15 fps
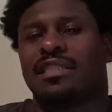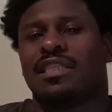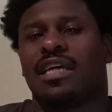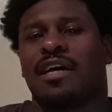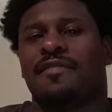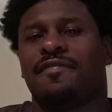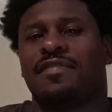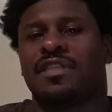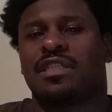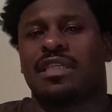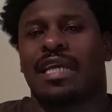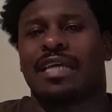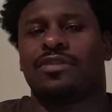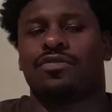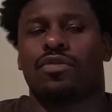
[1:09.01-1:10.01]
toughest
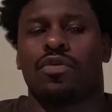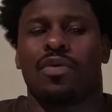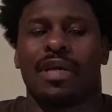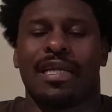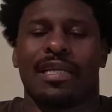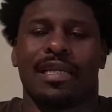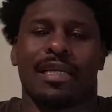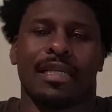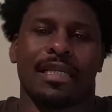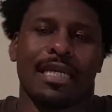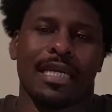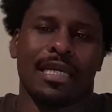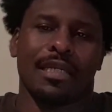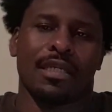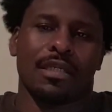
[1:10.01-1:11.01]
schedule in the
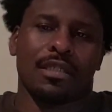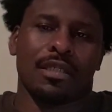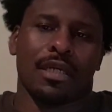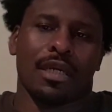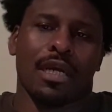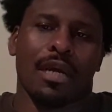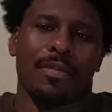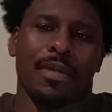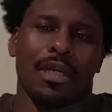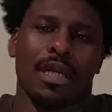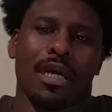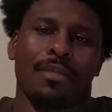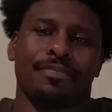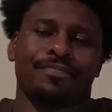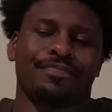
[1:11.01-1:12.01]
league this year coming
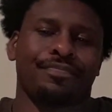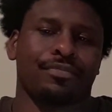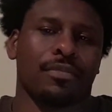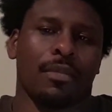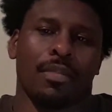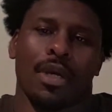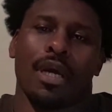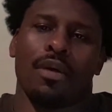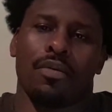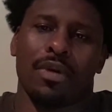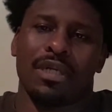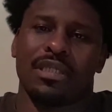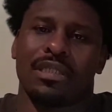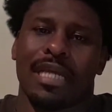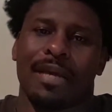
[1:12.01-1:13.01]
up.
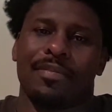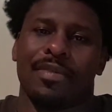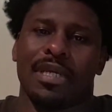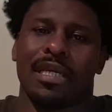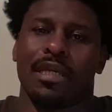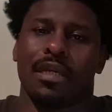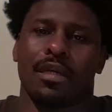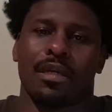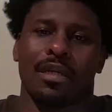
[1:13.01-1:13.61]
What does that mean?